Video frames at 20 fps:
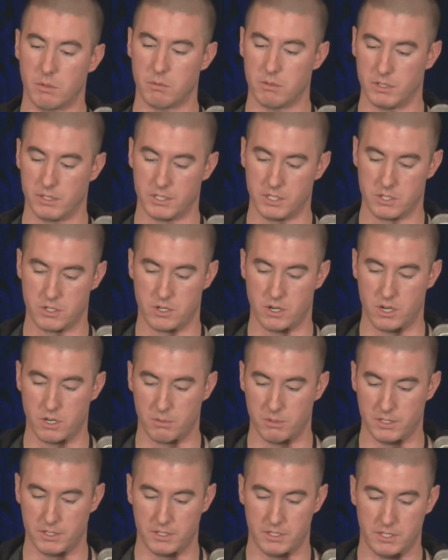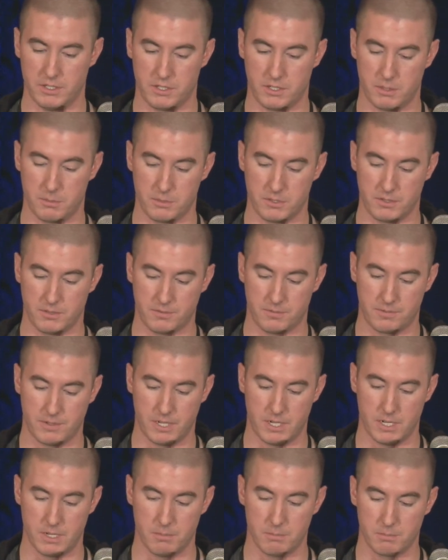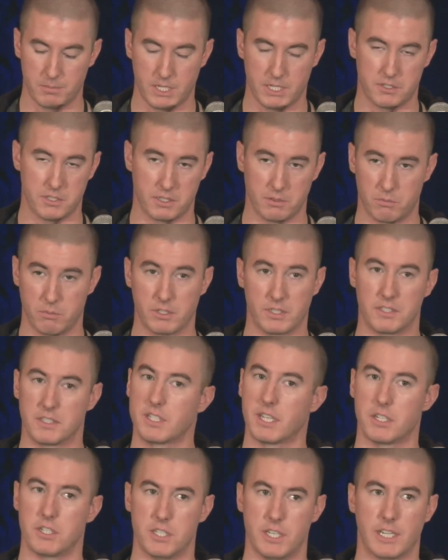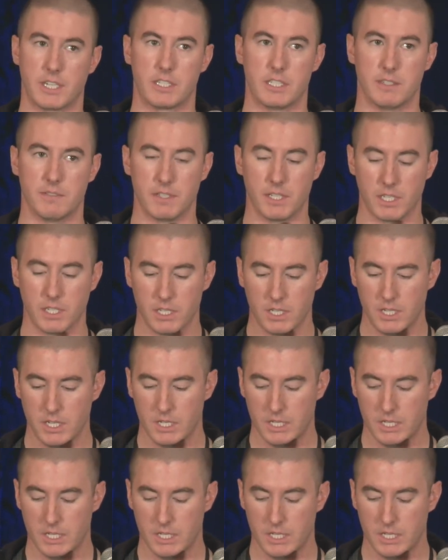really strong in terms of catching really sketchy activity.